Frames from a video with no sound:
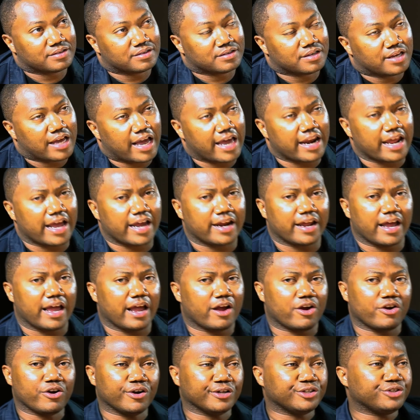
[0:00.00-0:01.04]
And I
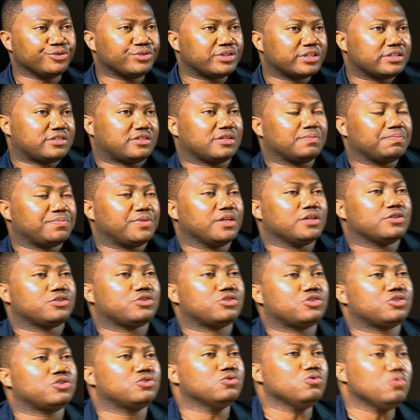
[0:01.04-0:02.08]
heard you did something
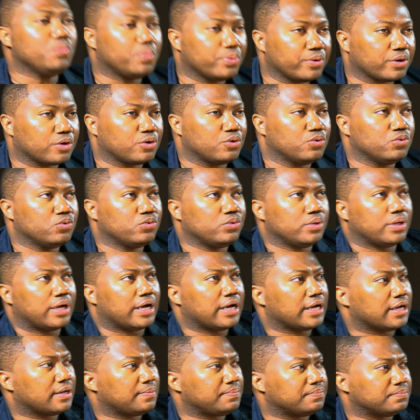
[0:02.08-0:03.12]
super cool
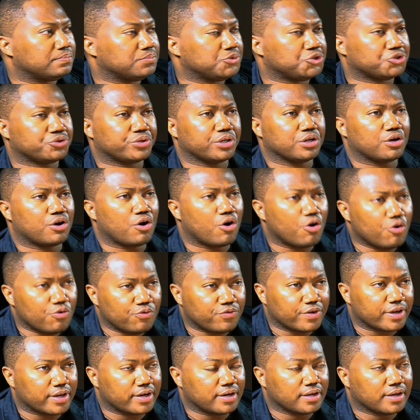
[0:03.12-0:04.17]
during
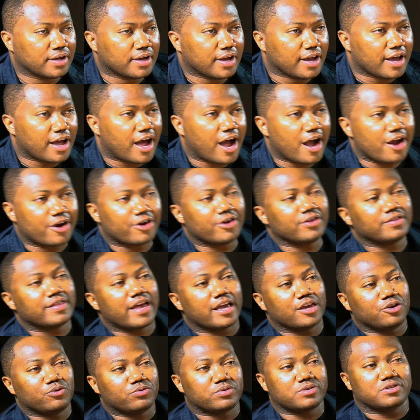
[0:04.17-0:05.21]
COVID. I heard
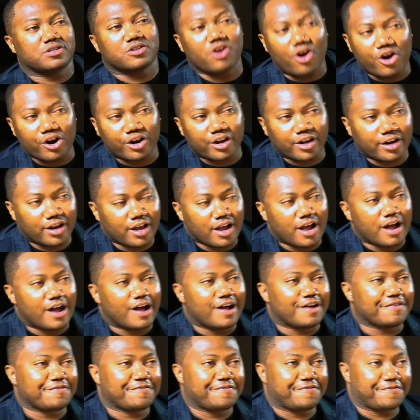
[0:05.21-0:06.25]
that you started
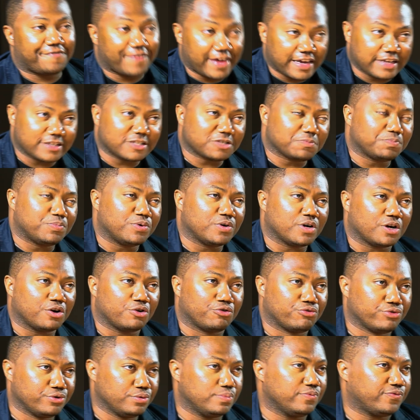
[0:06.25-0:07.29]
a Facebook
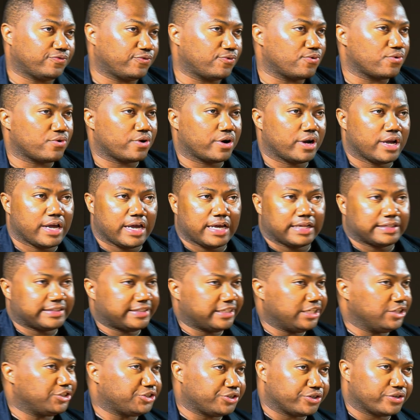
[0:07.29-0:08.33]
group for
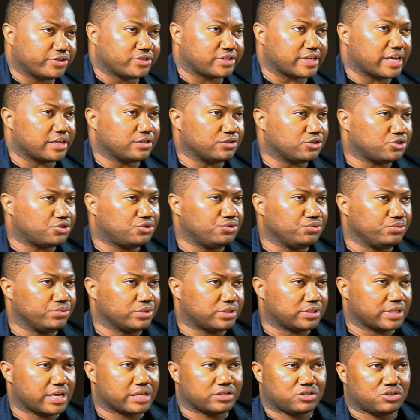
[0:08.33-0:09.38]
teachers and
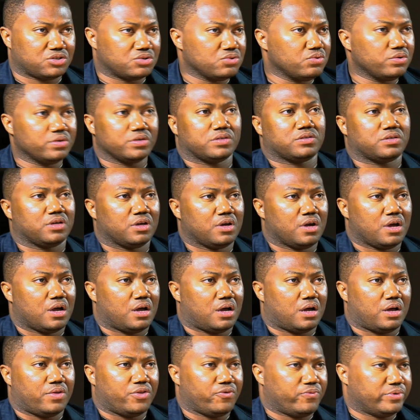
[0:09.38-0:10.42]
students as soon as
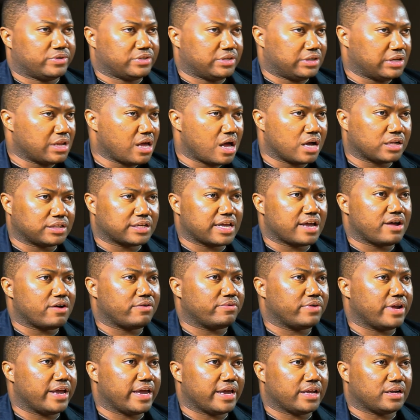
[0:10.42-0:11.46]
there was a
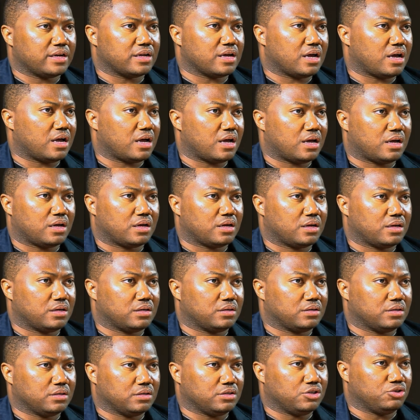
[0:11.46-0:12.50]
lockdown, and
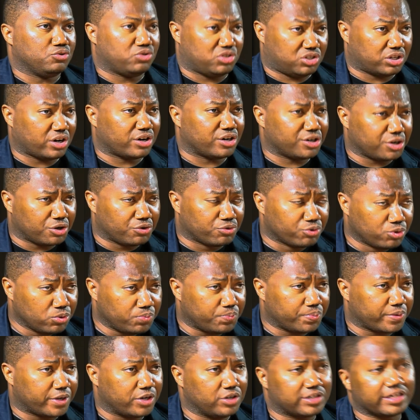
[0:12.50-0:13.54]
you started a
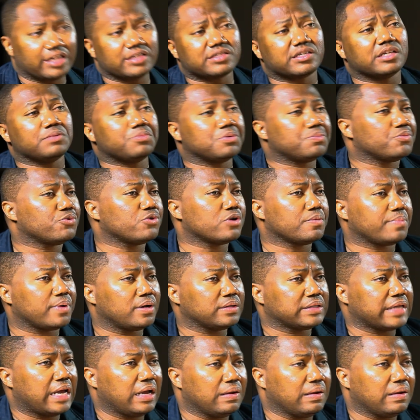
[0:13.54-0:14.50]
group. Can you tell us a little bit more about that?